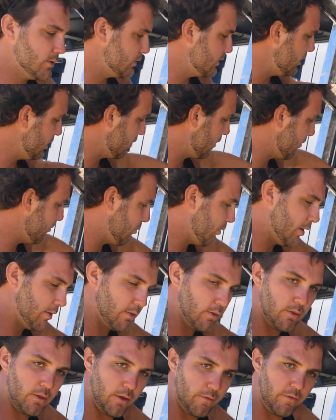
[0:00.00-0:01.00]
So the
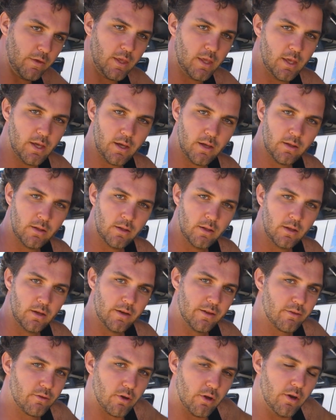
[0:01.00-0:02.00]
compressor's over here
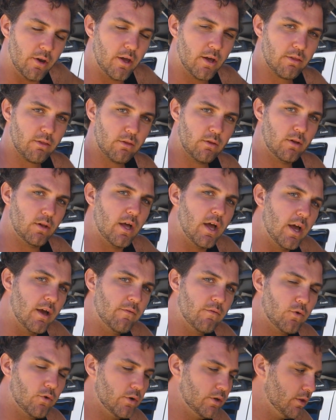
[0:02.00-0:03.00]
and it's got a nice little air
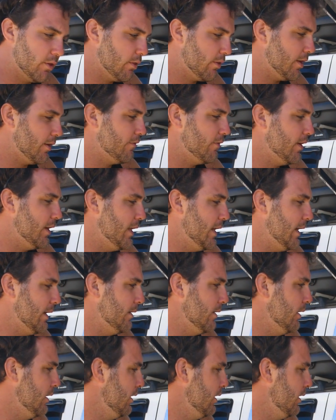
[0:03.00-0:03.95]
void and stuff like that.